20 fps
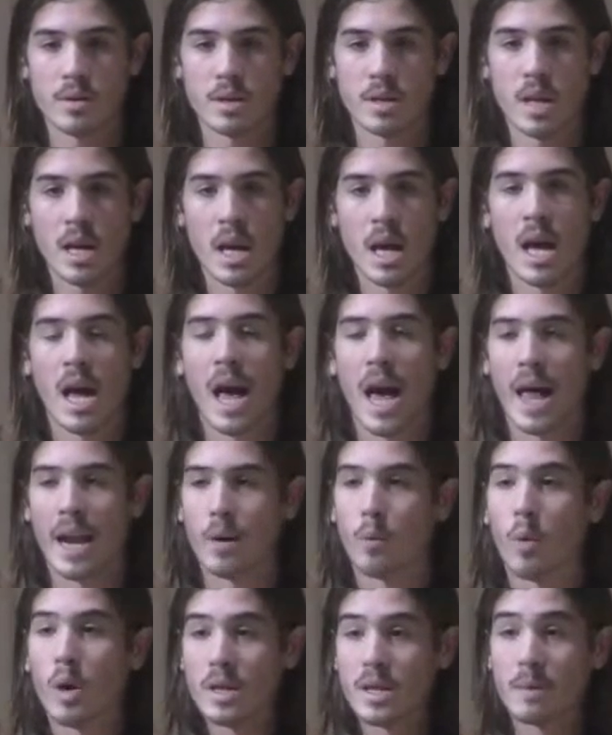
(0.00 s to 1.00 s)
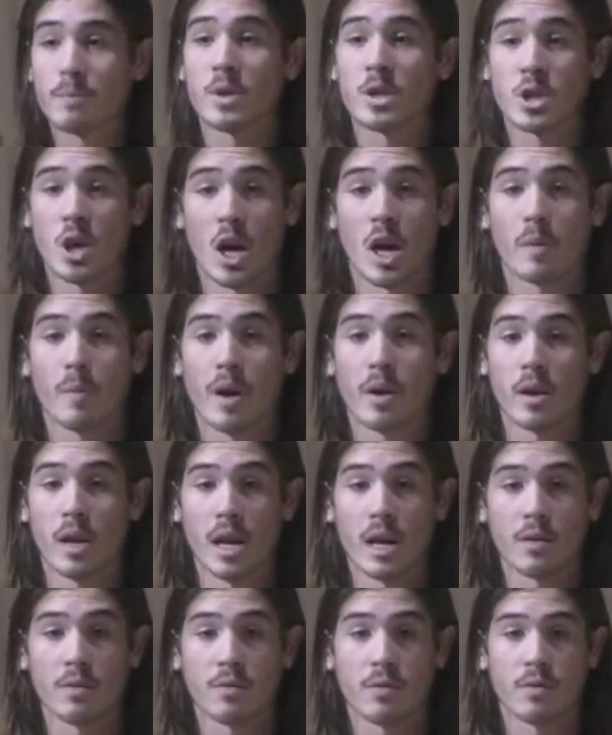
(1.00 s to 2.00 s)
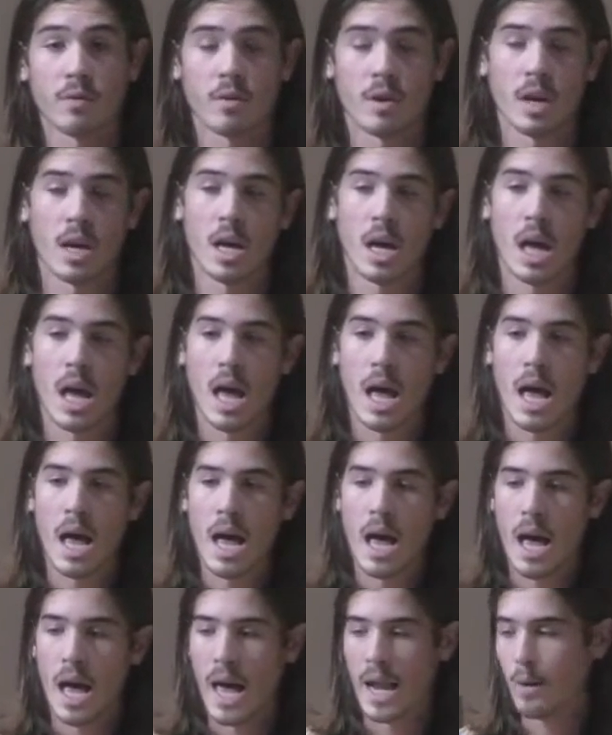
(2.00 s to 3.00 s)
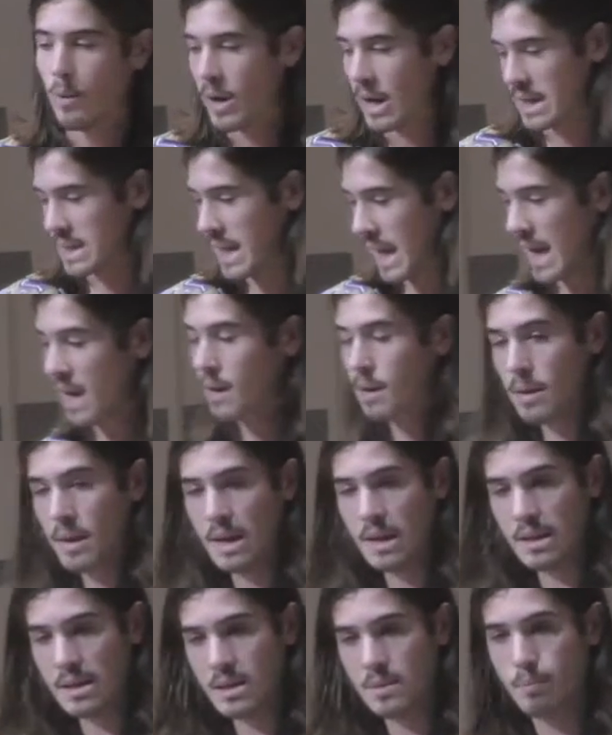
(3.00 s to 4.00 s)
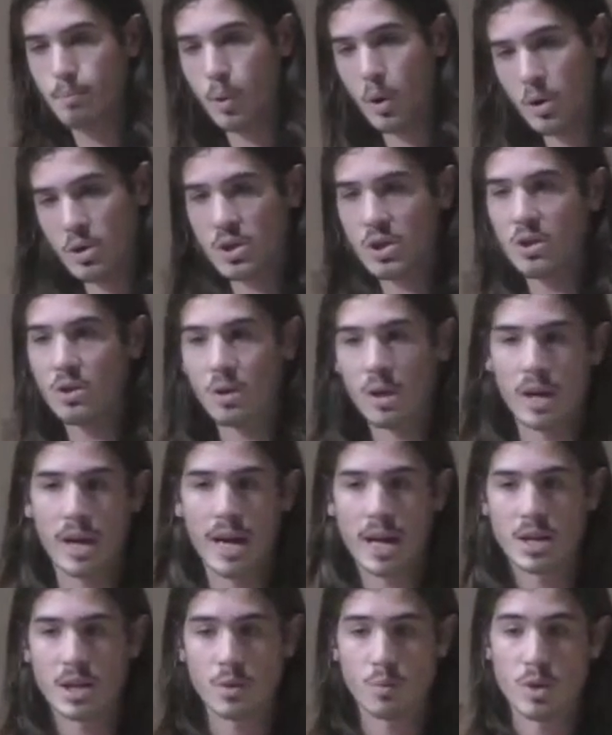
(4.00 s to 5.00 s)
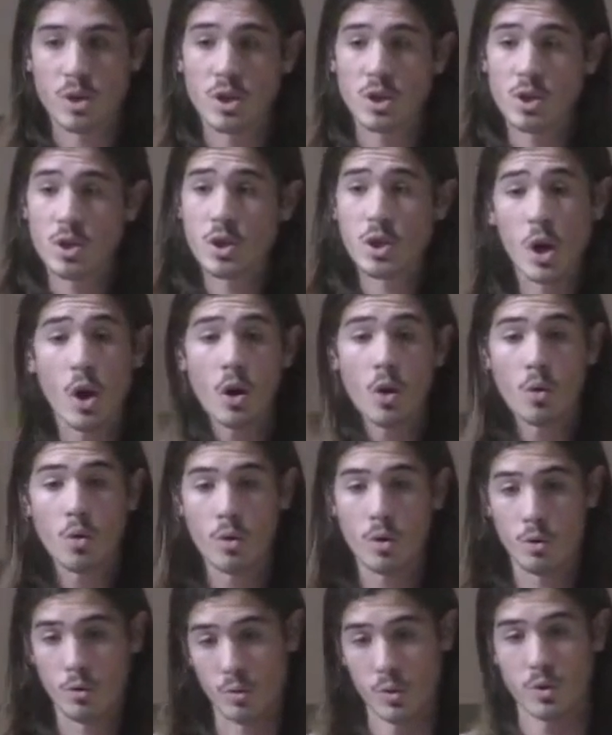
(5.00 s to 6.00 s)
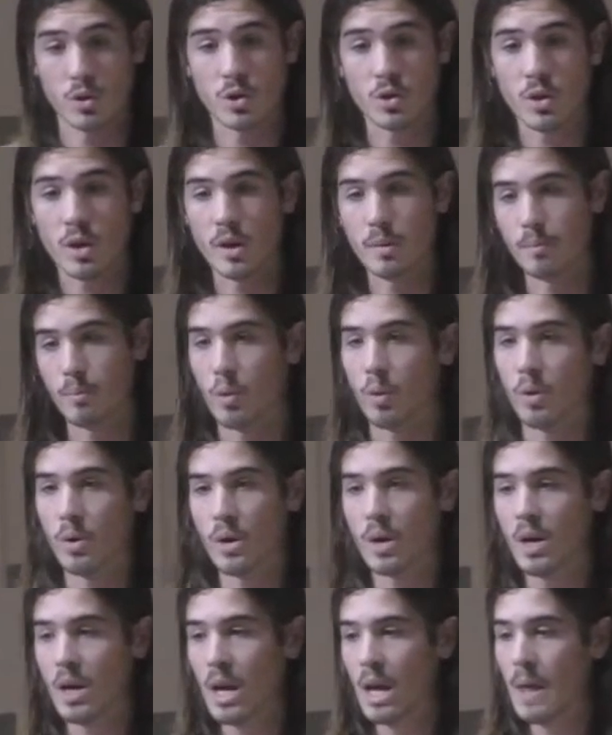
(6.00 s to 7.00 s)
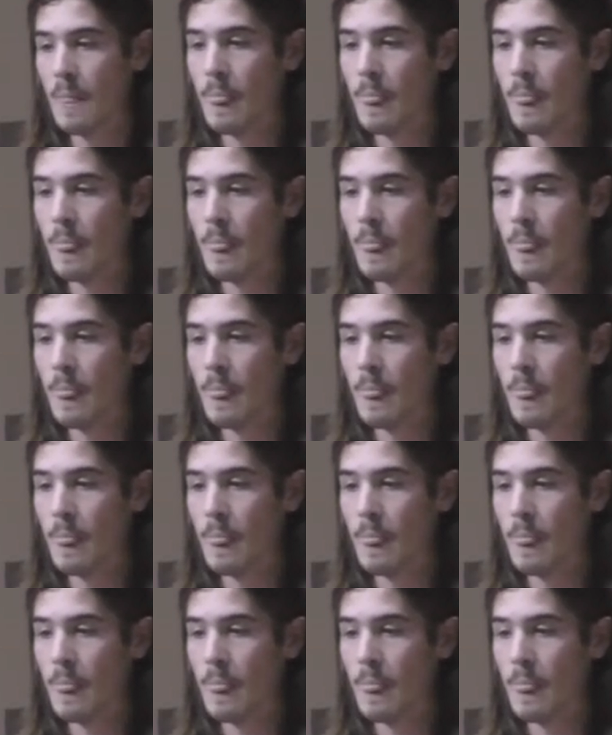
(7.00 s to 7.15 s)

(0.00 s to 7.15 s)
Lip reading: And I want to take this personal connection, which is so crucial and important, and I want to amplify it. And I want to